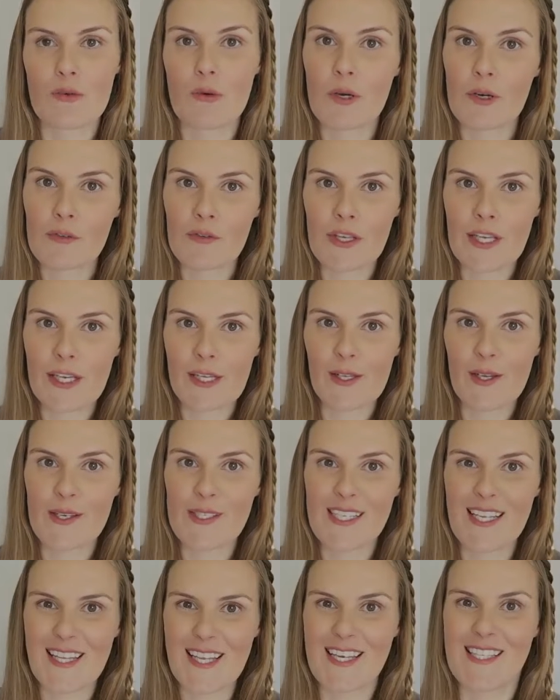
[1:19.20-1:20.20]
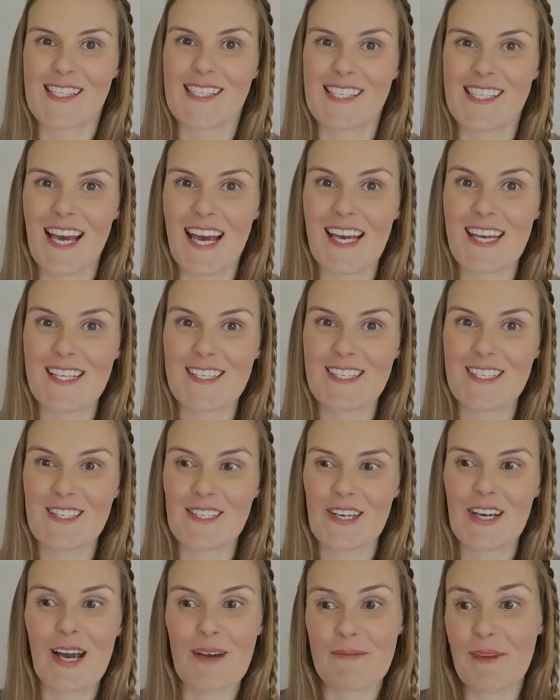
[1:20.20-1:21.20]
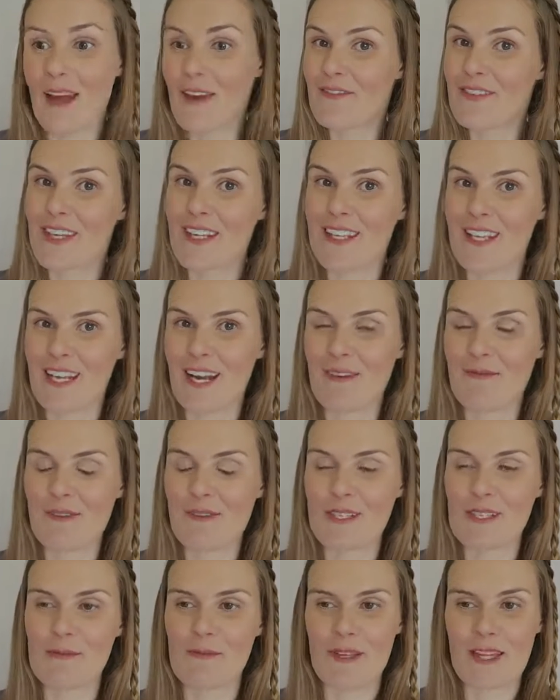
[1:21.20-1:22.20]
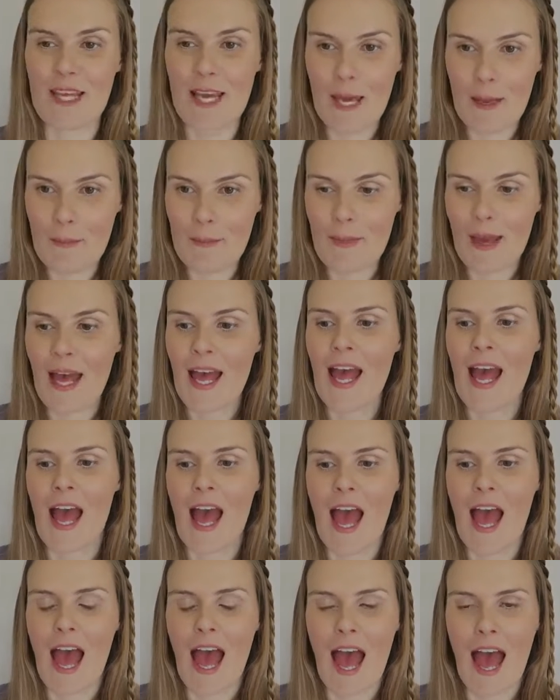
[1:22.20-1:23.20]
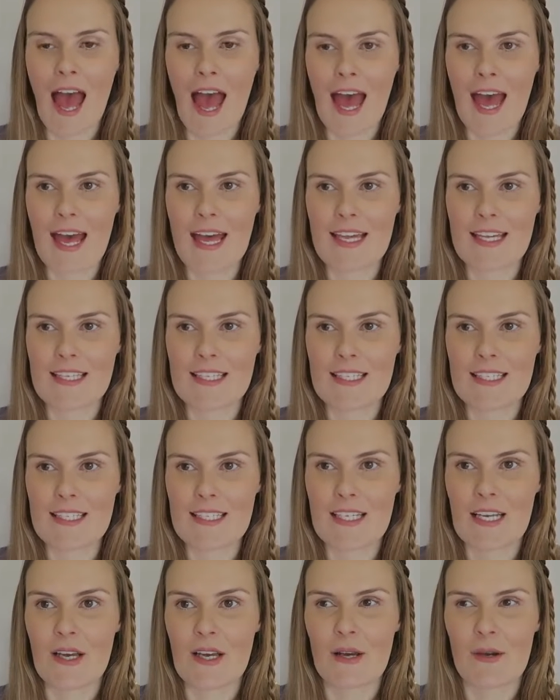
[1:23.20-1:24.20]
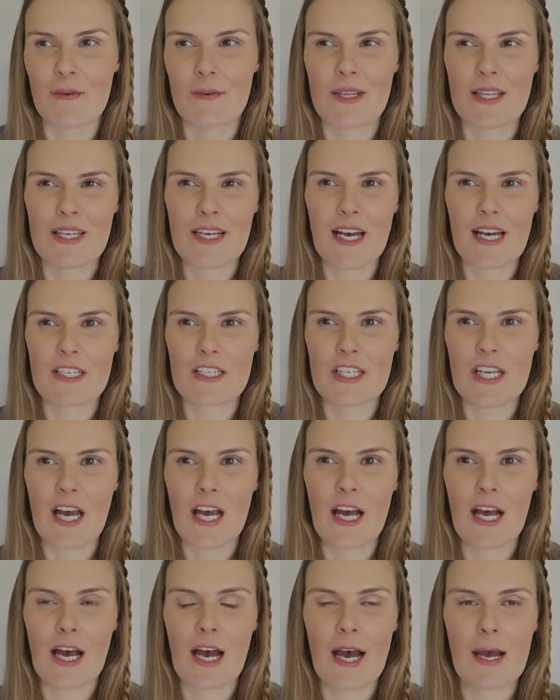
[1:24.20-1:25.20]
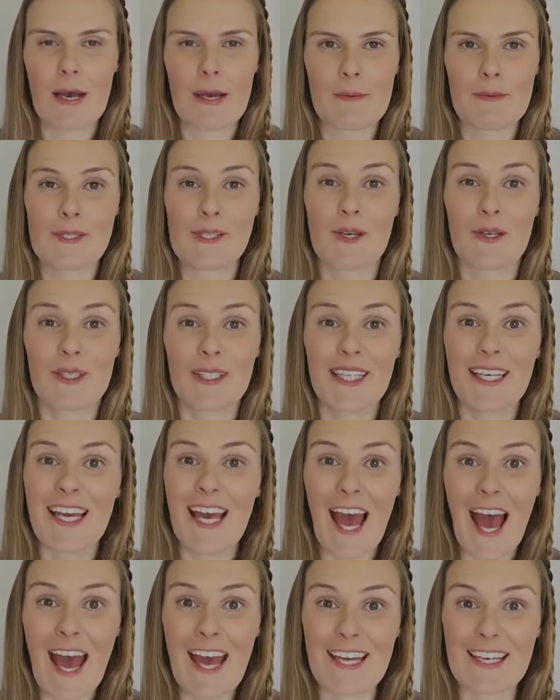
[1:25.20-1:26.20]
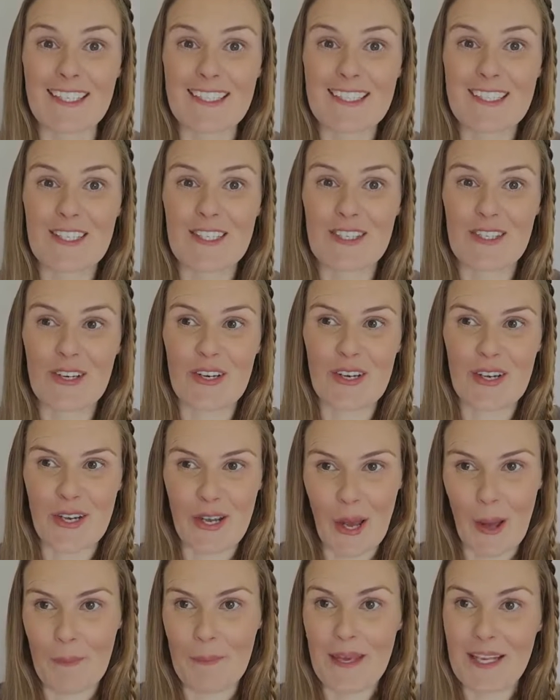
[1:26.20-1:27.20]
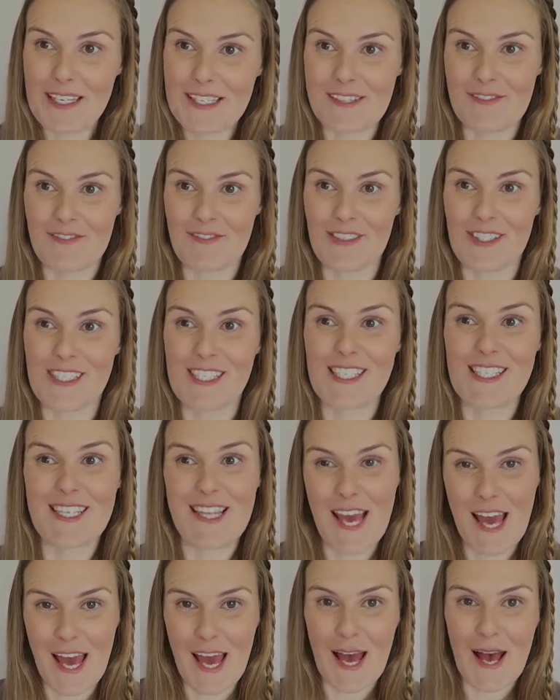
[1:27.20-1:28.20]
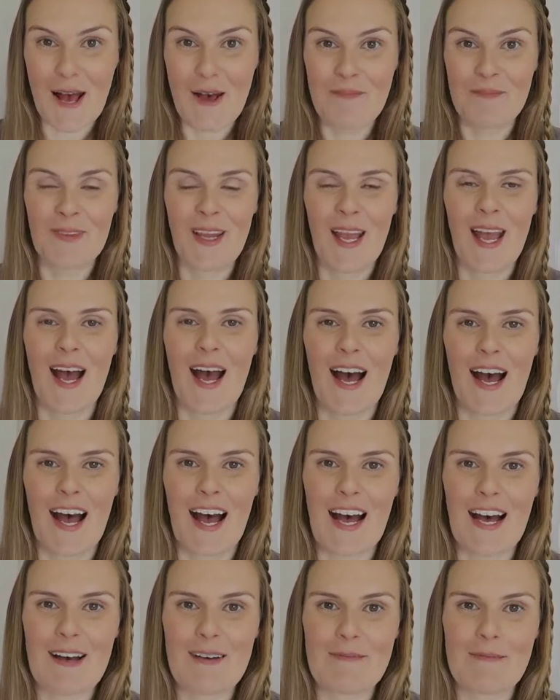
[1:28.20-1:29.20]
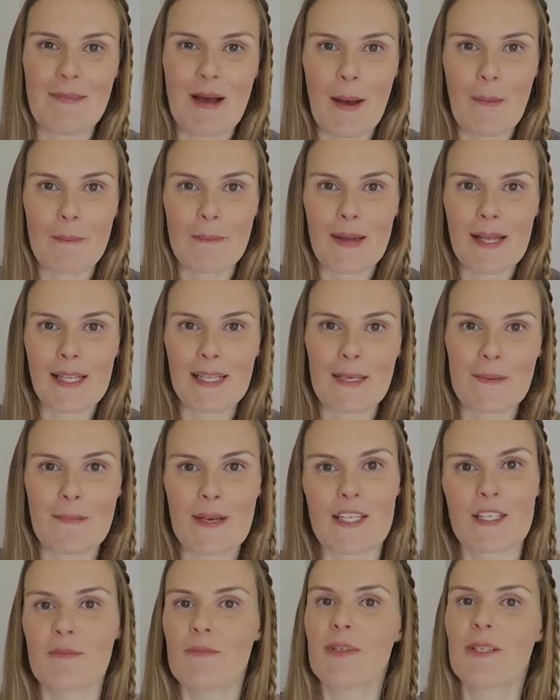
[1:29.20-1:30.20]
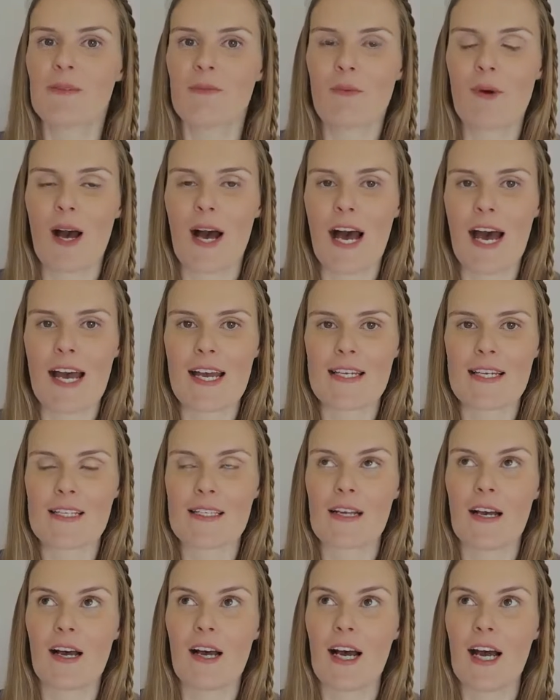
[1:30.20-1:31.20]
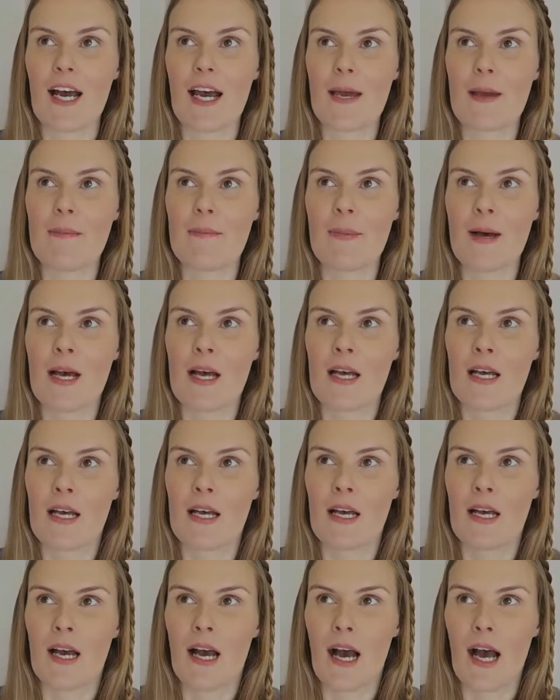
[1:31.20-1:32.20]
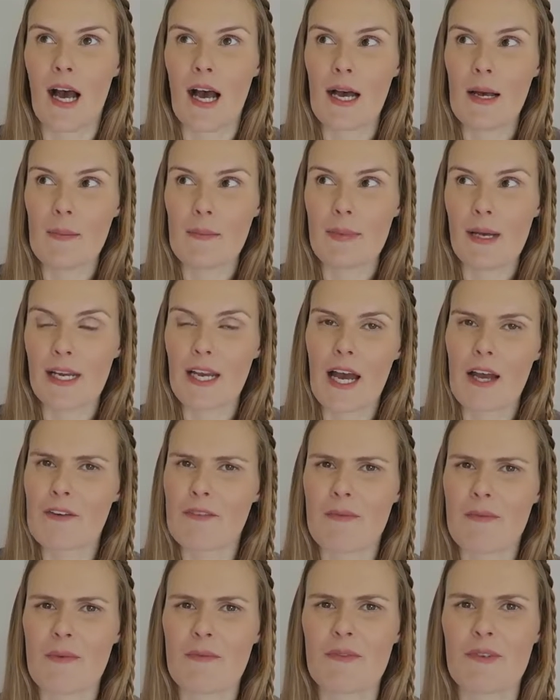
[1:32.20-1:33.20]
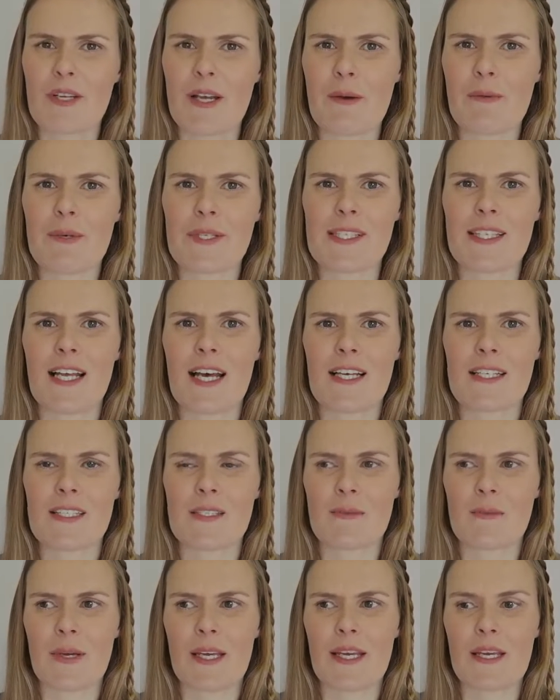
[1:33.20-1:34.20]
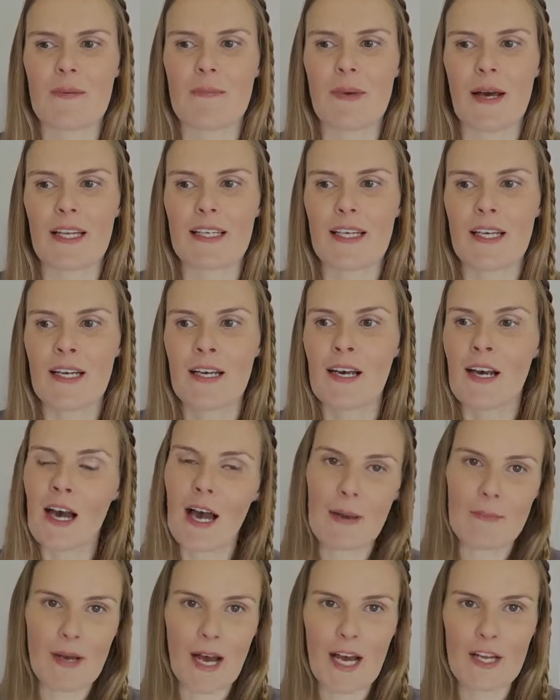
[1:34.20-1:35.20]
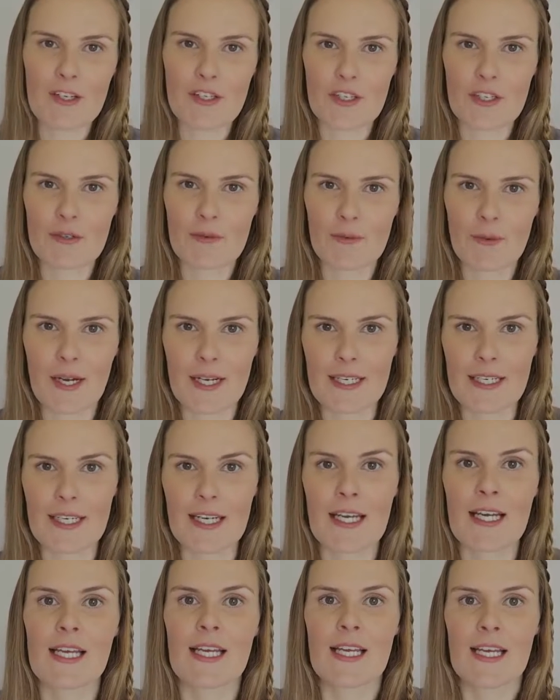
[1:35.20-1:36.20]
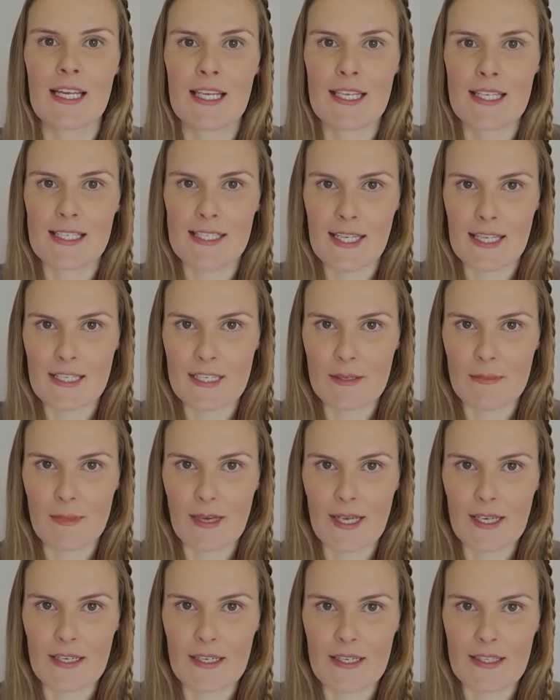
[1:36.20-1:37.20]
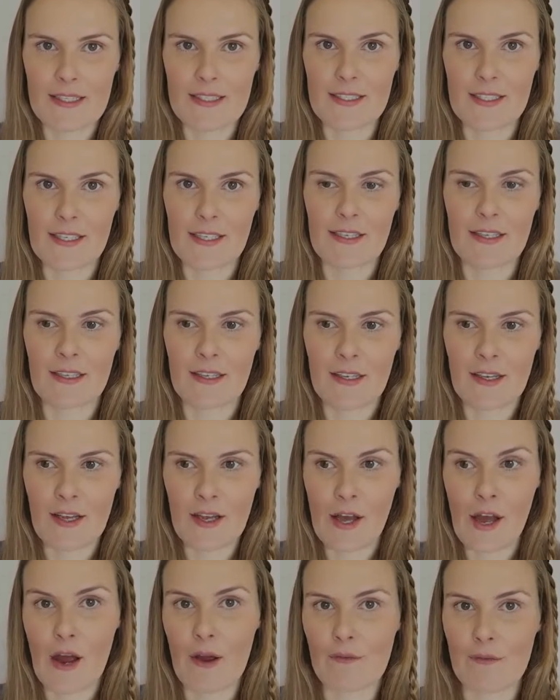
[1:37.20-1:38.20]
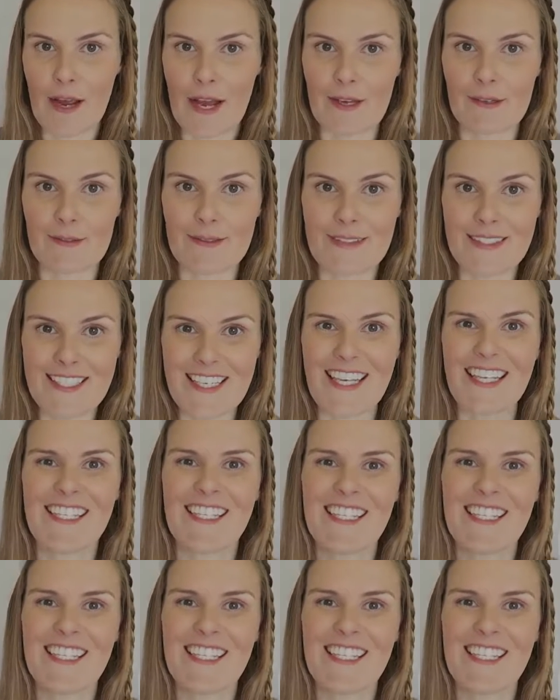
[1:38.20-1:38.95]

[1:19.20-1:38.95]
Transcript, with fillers: 12 kilos at this stage so I'm heavier than I was with him and with Kasha I was only 8 so a big difference there um, but belly measurement wise I'm up I can't remember what I was last week but I'm 101 centimeters around